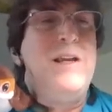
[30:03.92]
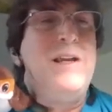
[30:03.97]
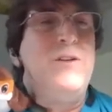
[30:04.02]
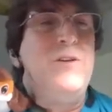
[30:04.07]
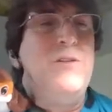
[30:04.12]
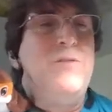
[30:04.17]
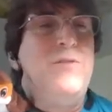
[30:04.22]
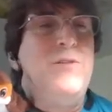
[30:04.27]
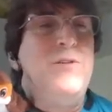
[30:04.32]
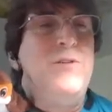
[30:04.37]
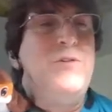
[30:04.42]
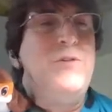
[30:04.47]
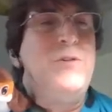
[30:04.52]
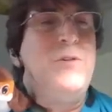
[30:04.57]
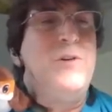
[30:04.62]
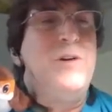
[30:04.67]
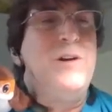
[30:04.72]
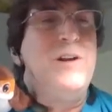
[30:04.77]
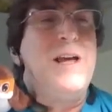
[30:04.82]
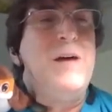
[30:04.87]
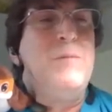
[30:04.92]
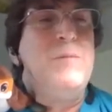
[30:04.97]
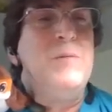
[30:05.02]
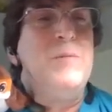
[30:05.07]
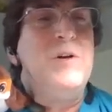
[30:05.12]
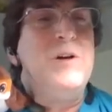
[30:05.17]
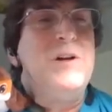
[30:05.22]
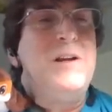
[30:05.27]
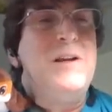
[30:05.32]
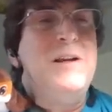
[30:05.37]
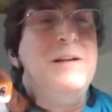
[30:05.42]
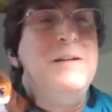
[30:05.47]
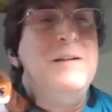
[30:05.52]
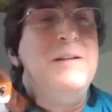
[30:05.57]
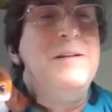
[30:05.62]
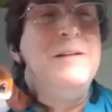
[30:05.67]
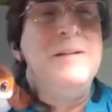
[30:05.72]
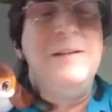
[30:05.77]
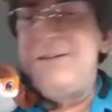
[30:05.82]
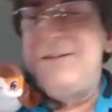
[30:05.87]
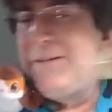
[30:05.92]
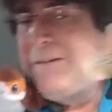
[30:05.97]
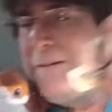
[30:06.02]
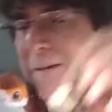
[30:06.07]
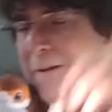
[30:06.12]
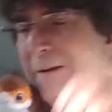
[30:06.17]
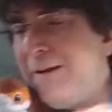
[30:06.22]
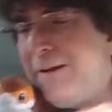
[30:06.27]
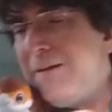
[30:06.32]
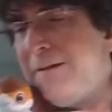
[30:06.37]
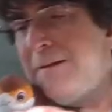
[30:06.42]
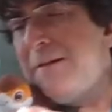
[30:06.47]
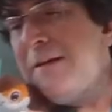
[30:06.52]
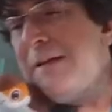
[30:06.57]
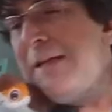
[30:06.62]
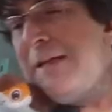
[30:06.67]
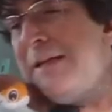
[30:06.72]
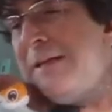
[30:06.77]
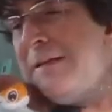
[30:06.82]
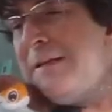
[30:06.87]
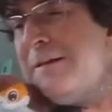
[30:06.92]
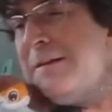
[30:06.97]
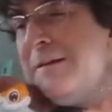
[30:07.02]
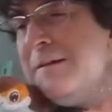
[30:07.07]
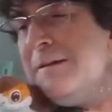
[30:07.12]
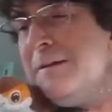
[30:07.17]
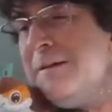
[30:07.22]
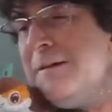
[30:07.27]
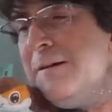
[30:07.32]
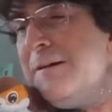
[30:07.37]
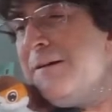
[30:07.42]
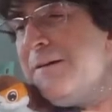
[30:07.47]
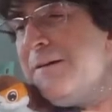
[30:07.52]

It's probably the most complicated one in the first origami book.